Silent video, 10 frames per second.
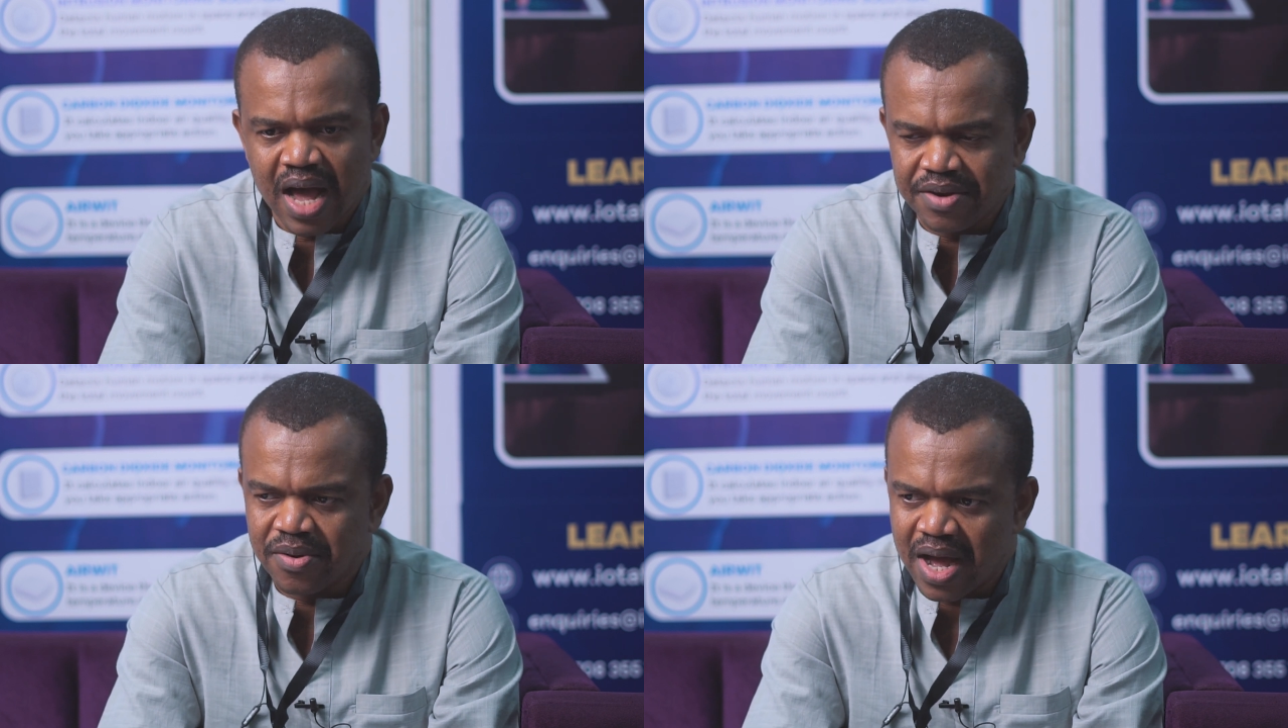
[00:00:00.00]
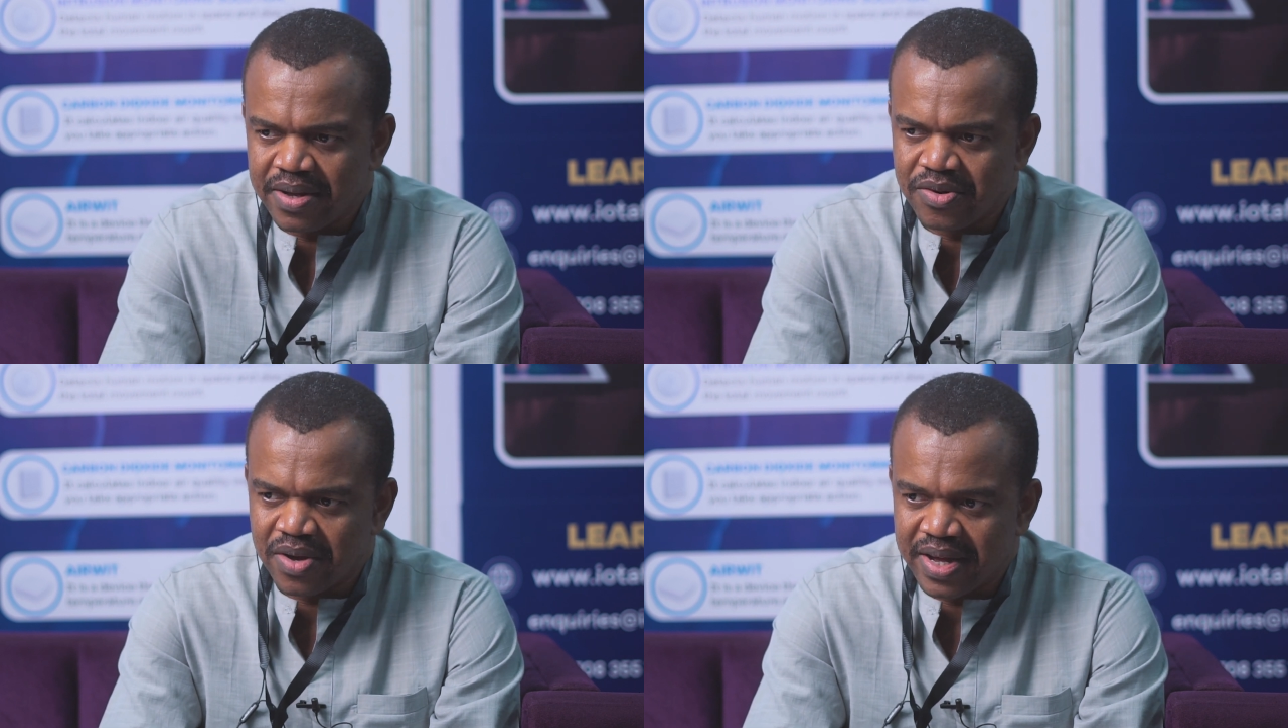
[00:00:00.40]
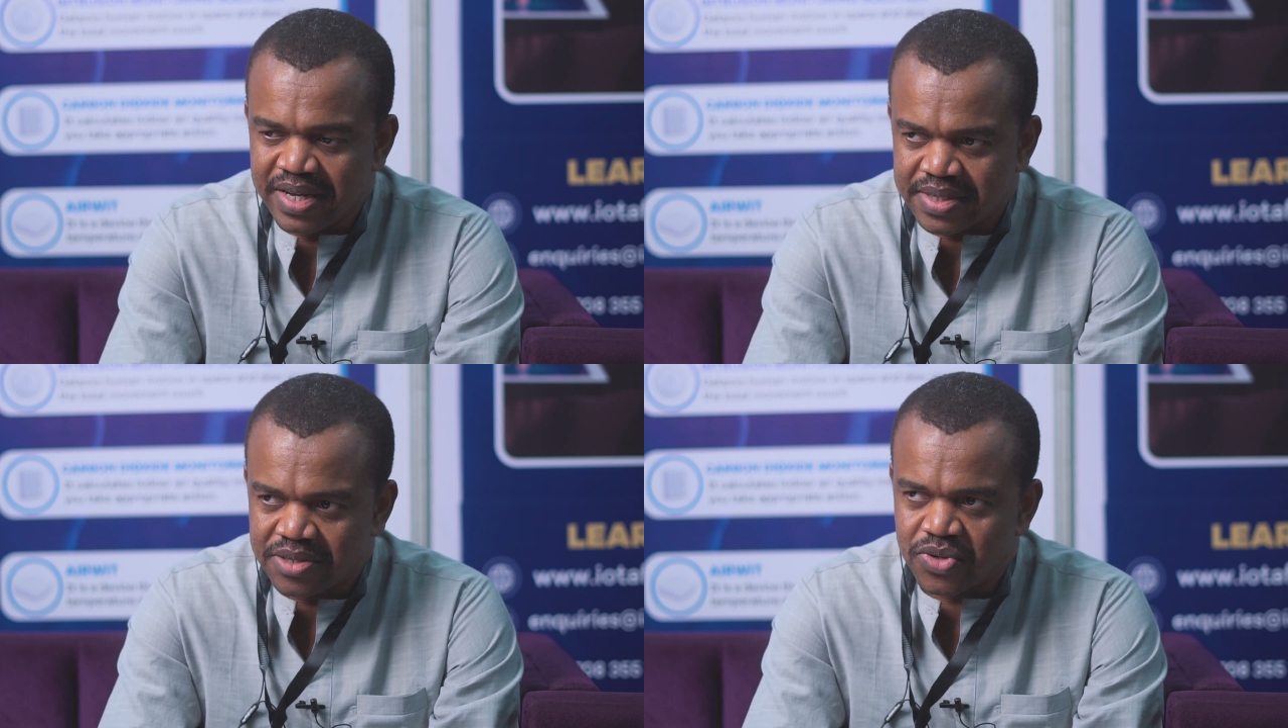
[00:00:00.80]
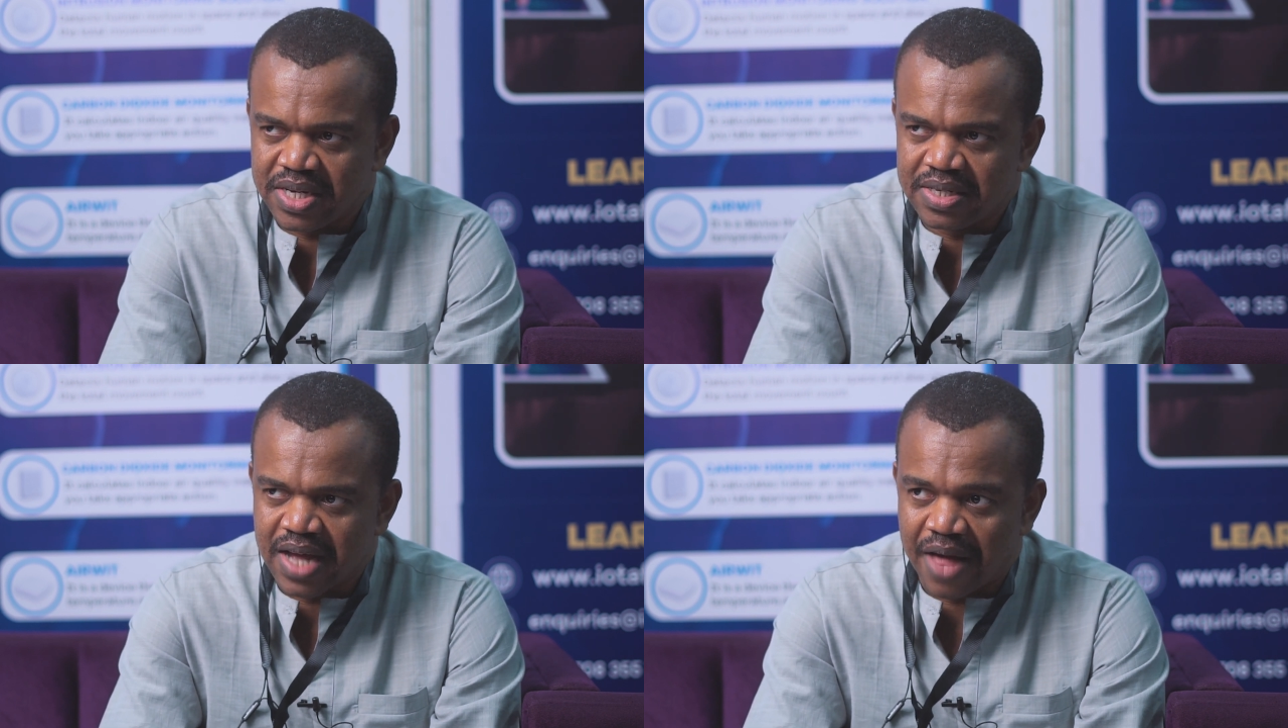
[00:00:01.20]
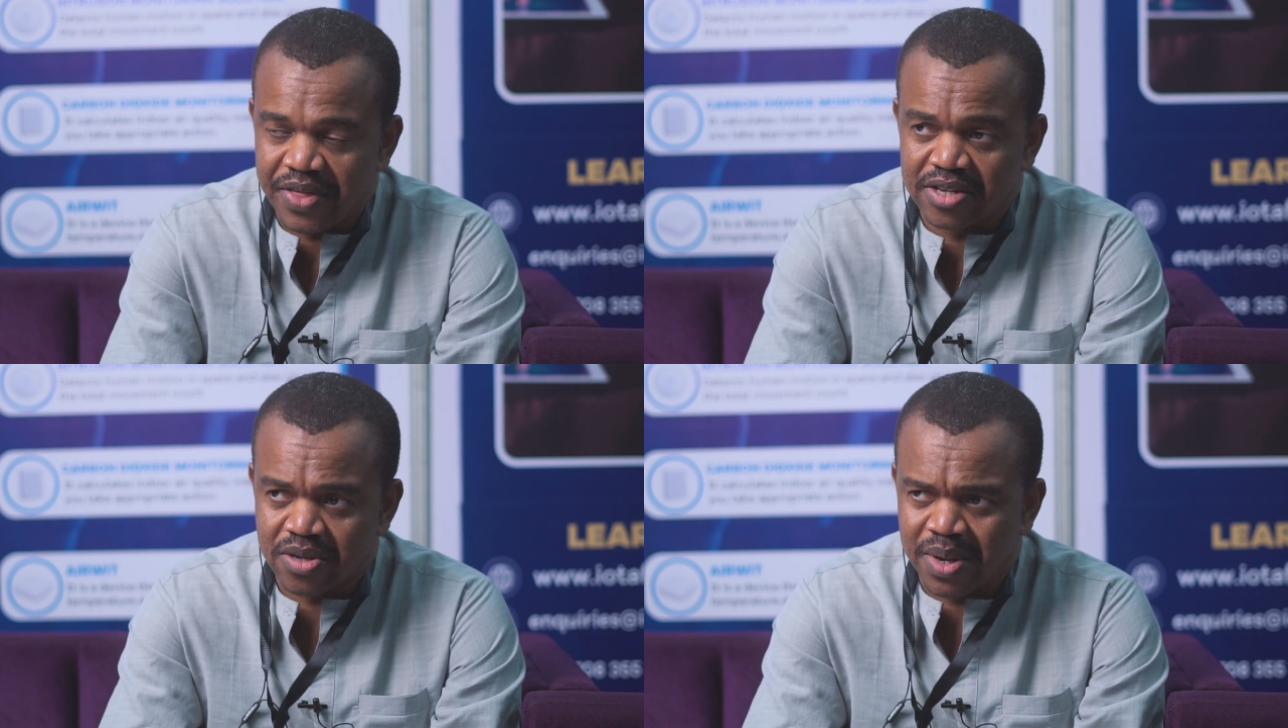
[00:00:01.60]
You know, like, it is really, I
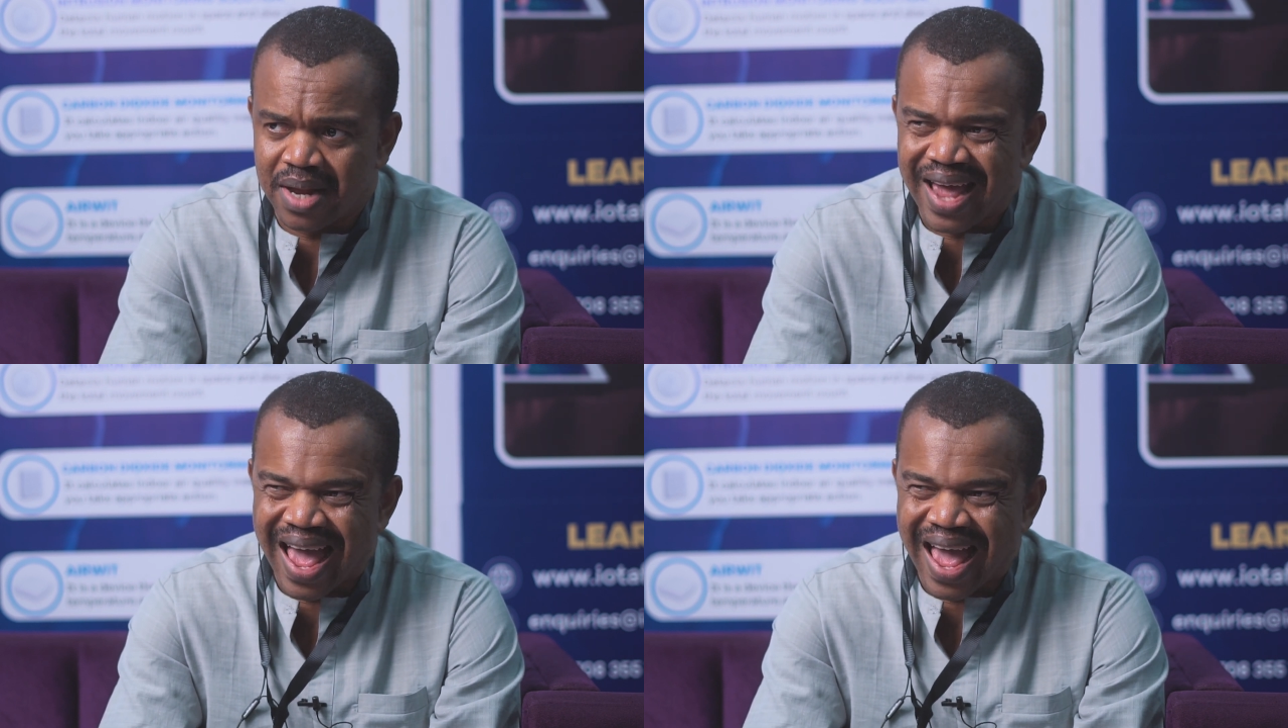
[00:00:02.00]
think it's something that